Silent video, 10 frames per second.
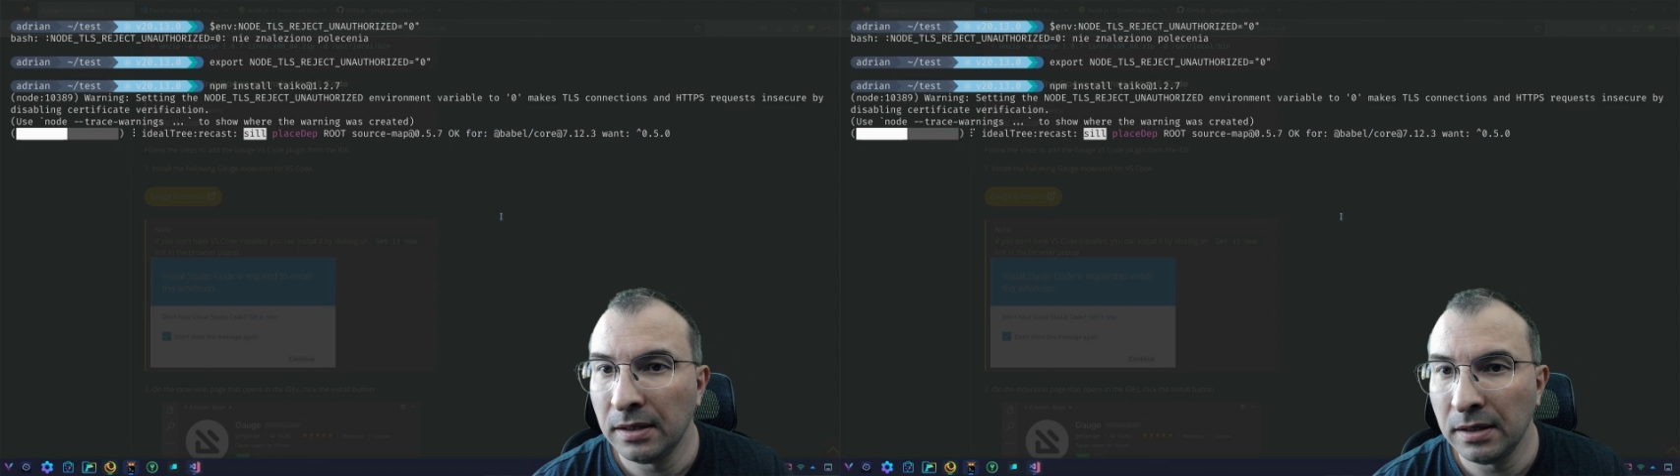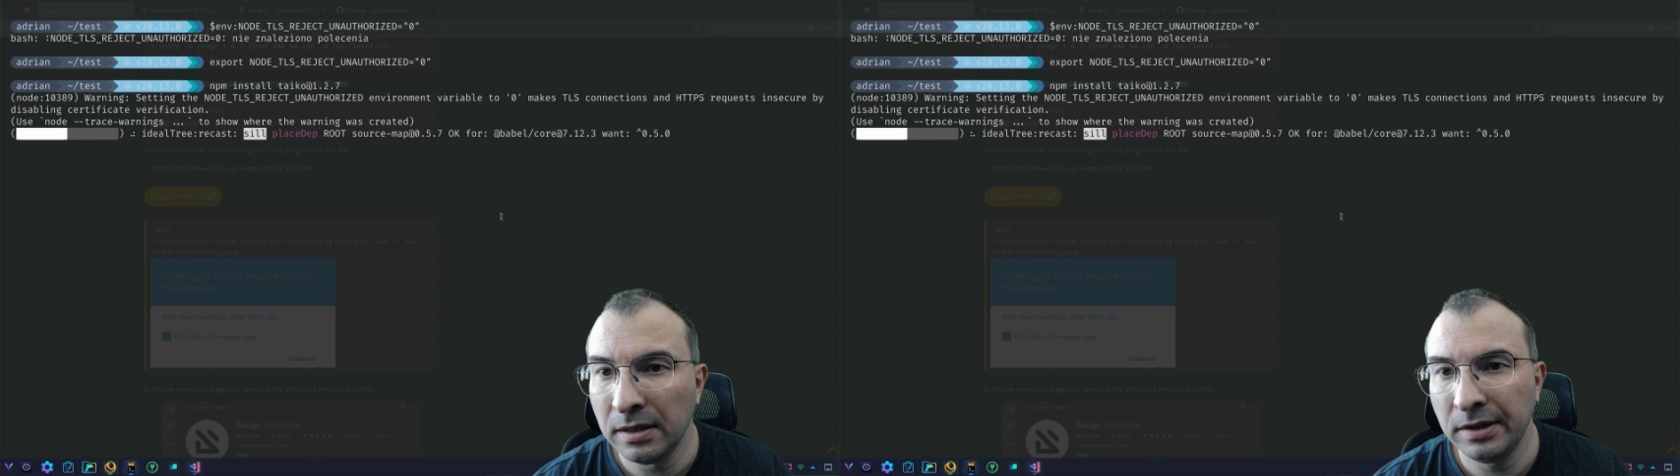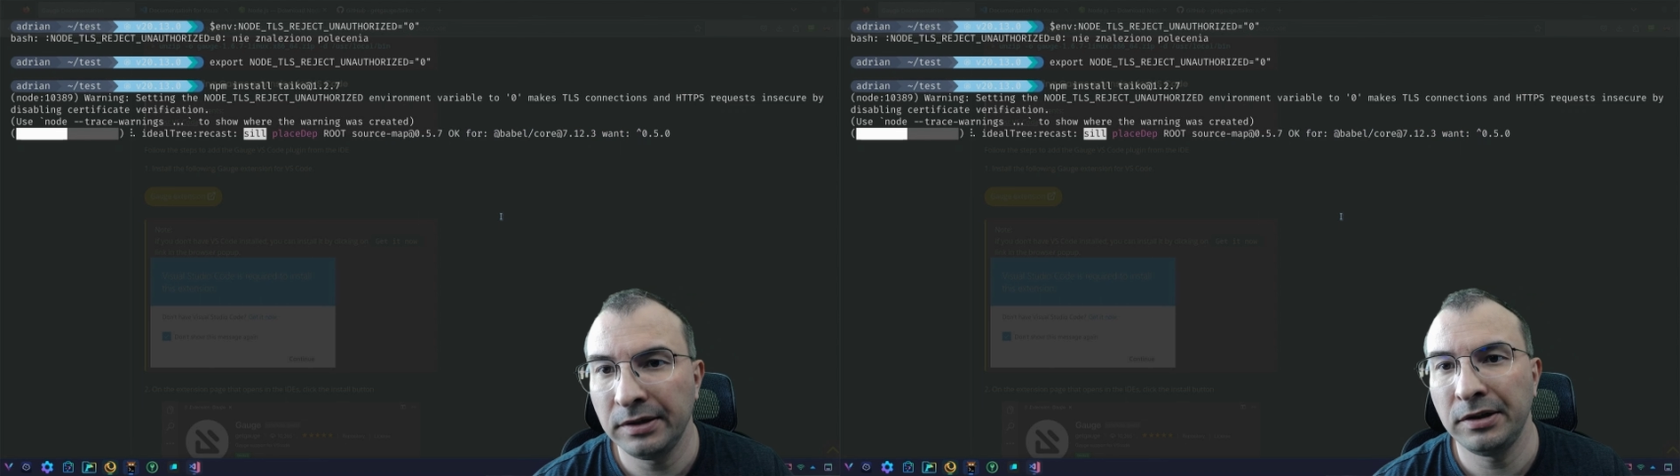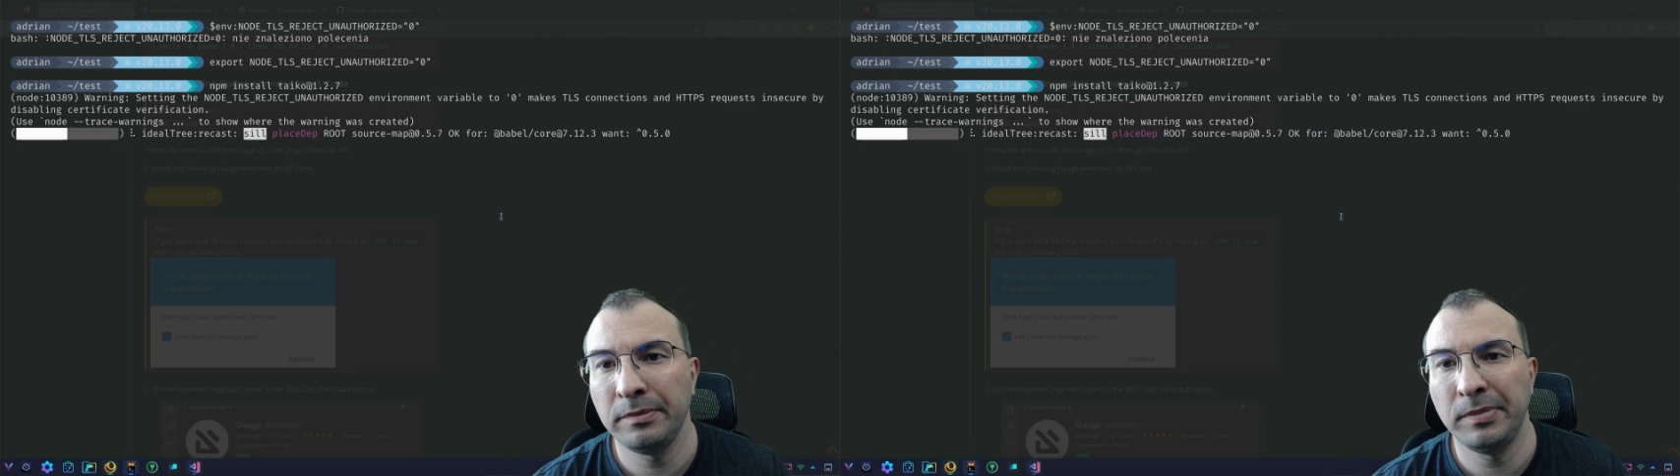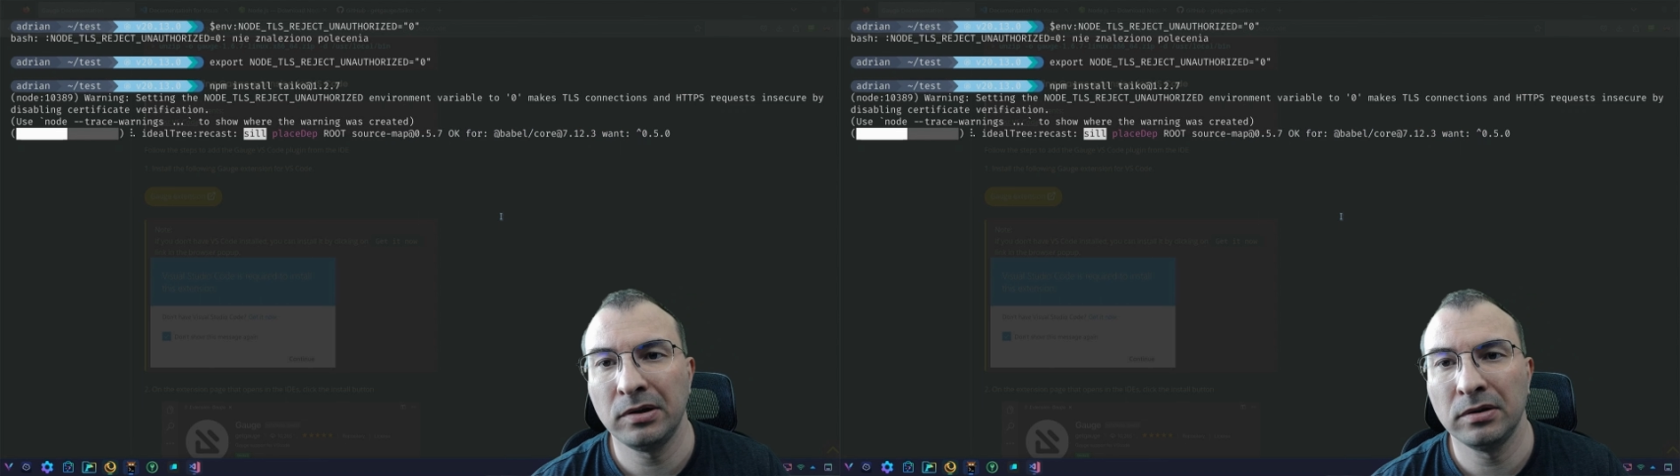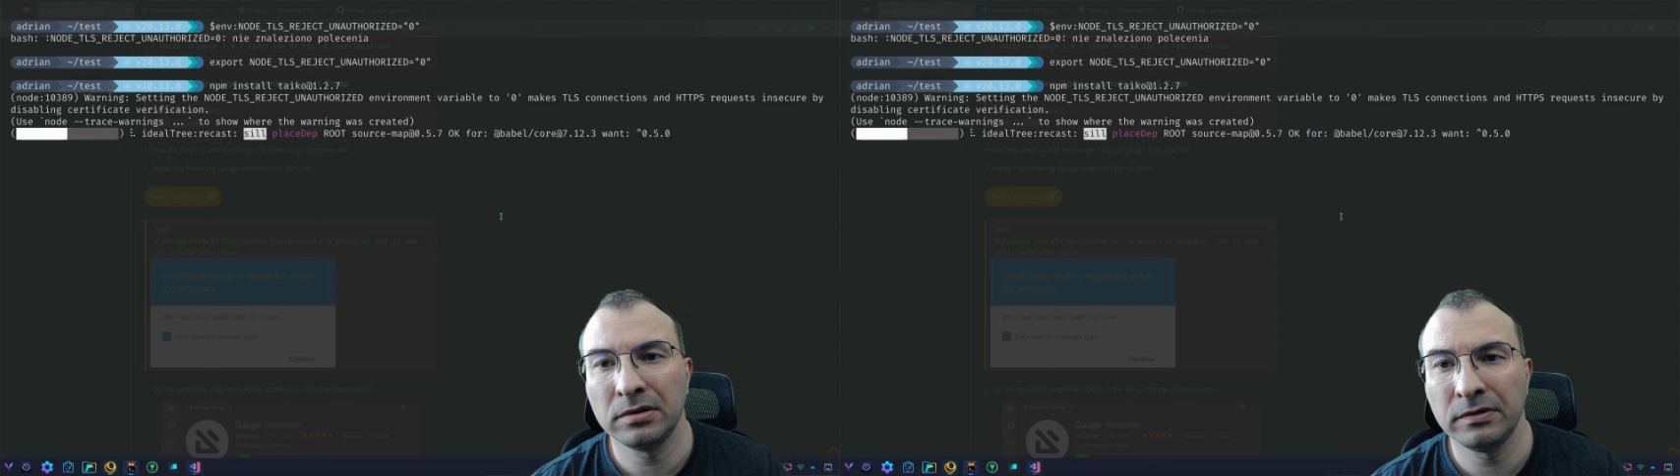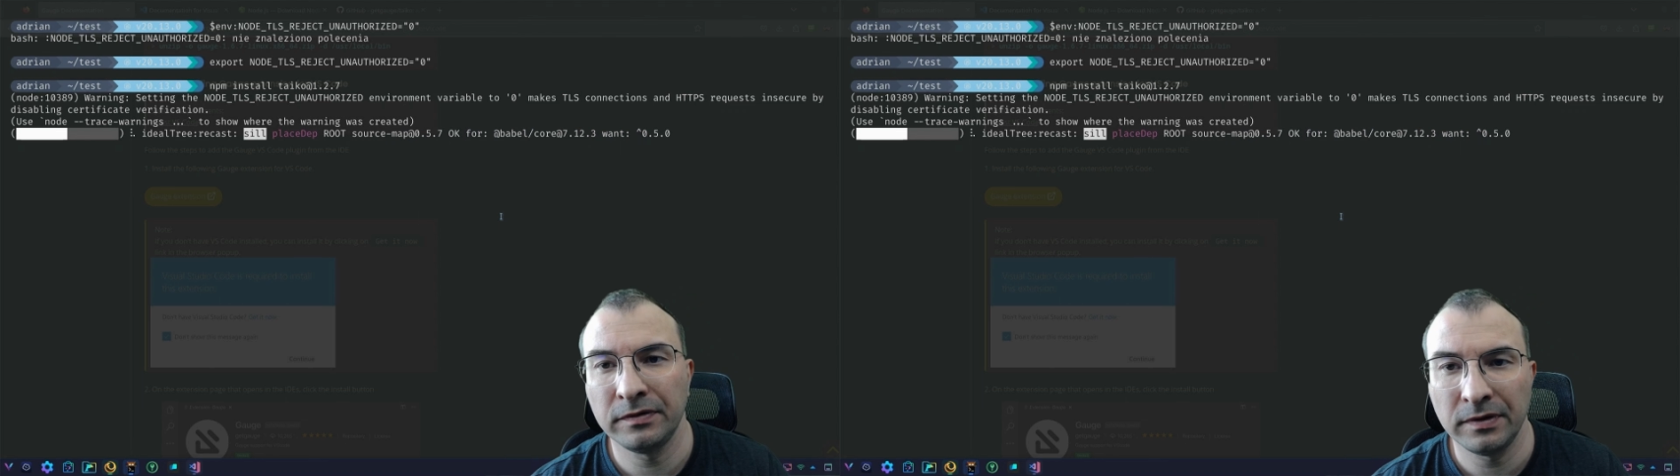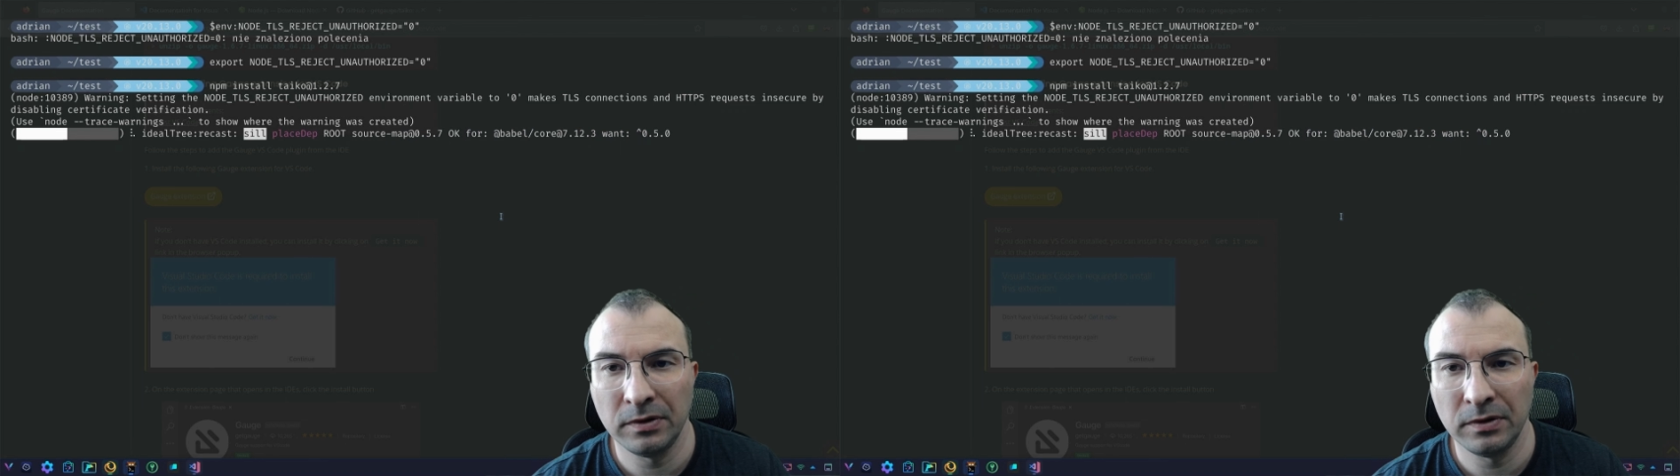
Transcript: it is because of